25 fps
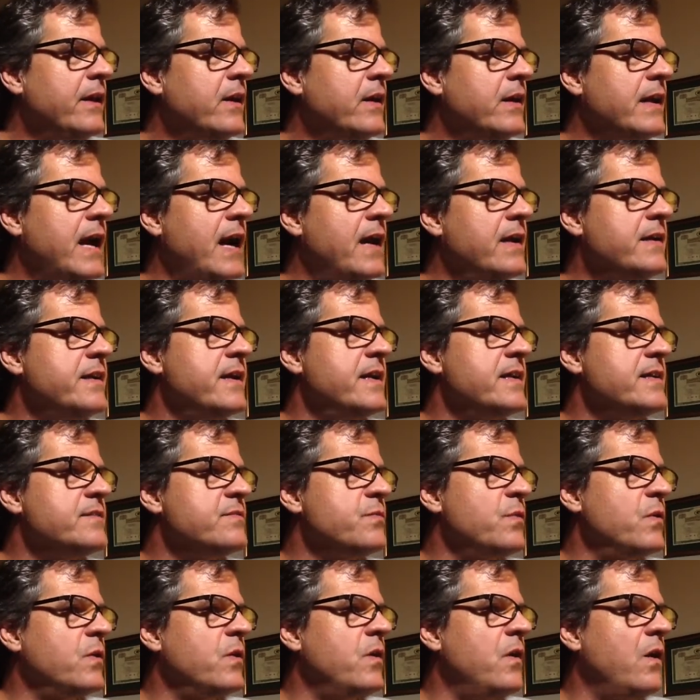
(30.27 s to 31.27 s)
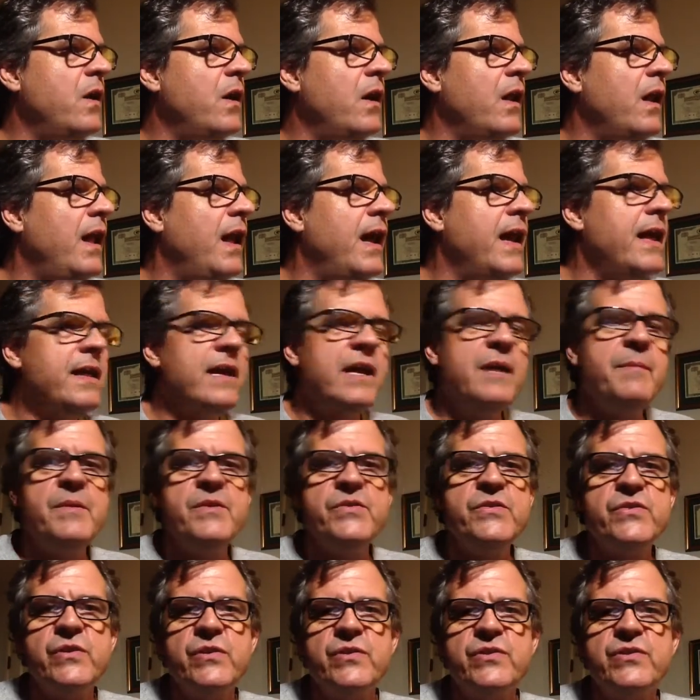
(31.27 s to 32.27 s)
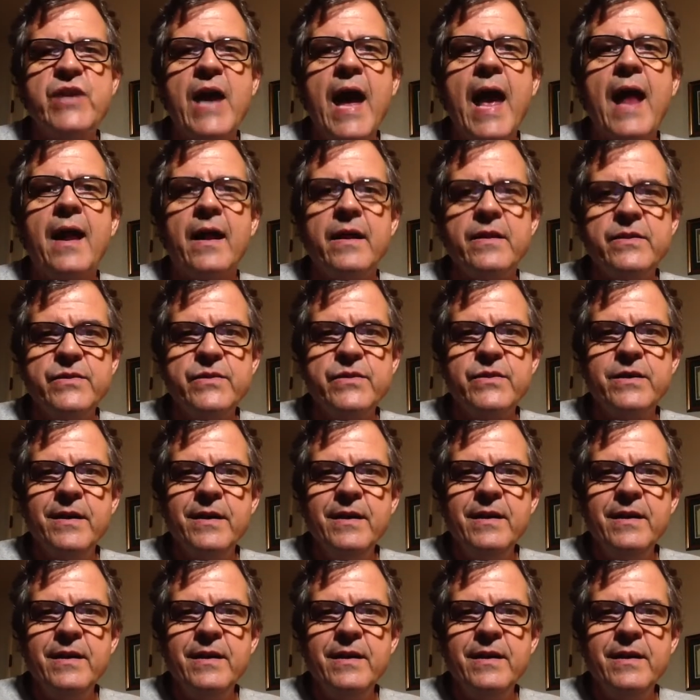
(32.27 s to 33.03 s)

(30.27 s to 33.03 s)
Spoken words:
contest we'll call Commissioner's Challenge.